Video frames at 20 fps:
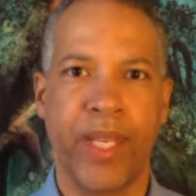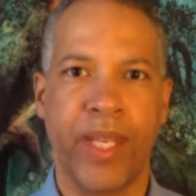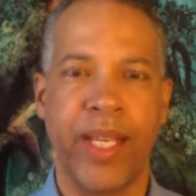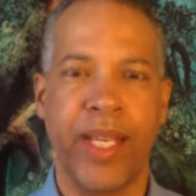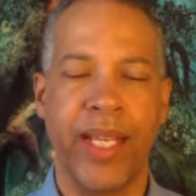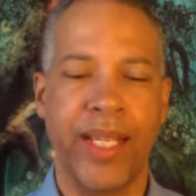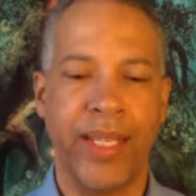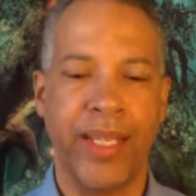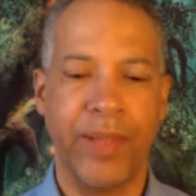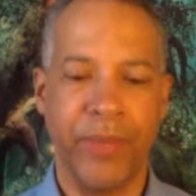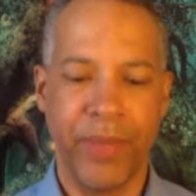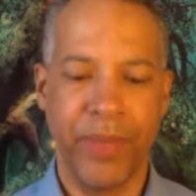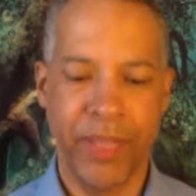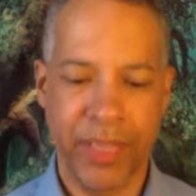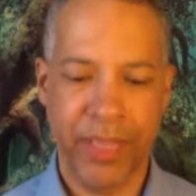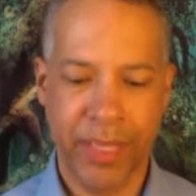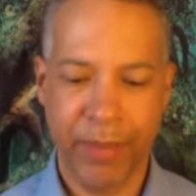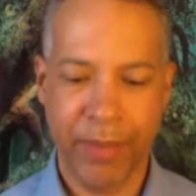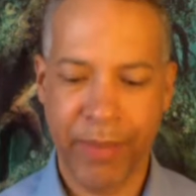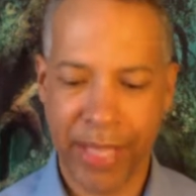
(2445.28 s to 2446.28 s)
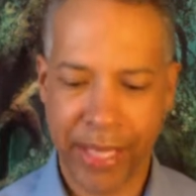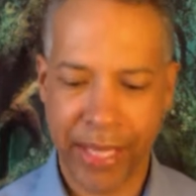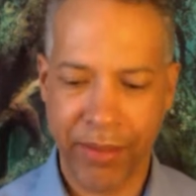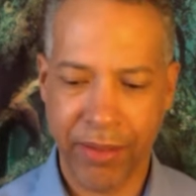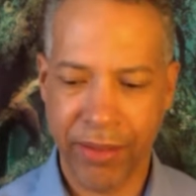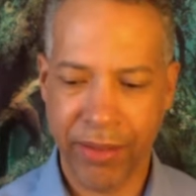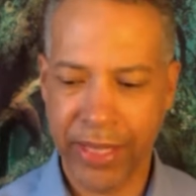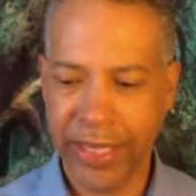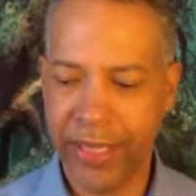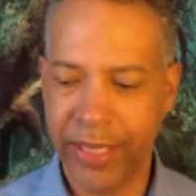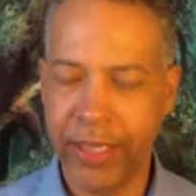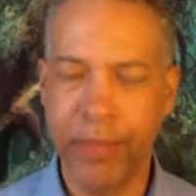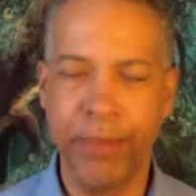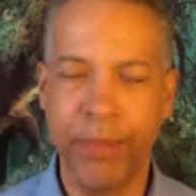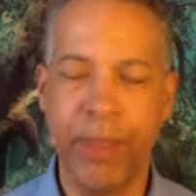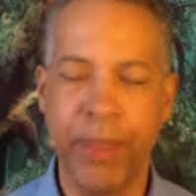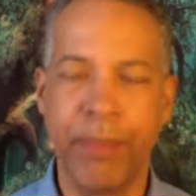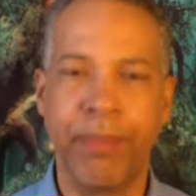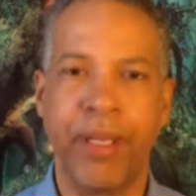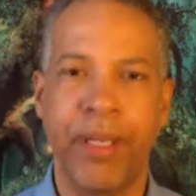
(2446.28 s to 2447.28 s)
and that we somehow need to
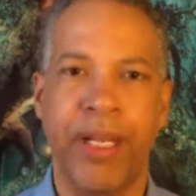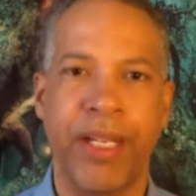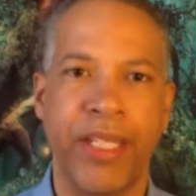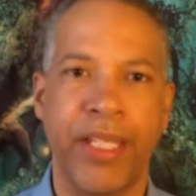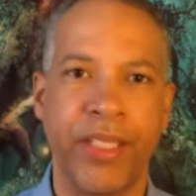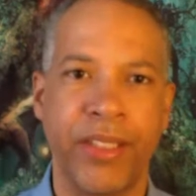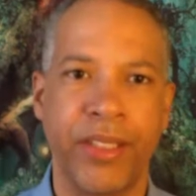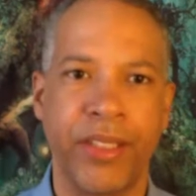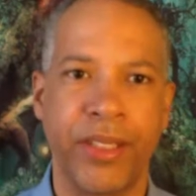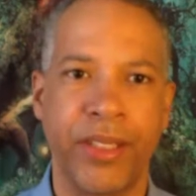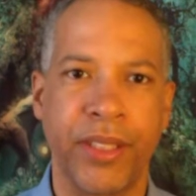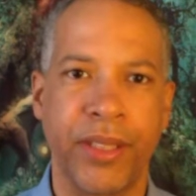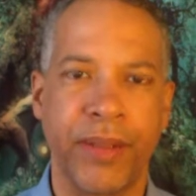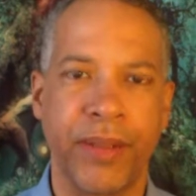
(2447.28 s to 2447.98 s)
be punished,